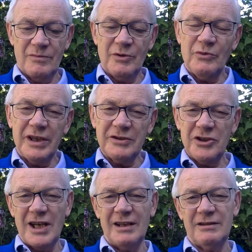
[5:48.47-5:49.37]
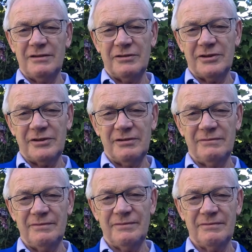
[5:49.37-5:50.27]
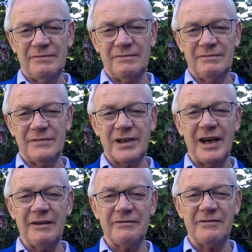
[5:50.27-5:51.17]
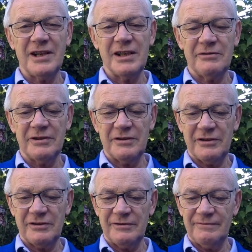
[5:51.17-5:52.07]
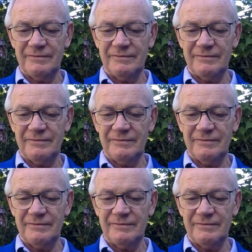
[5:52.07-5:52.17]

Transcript: But we are challenged to have fragrance.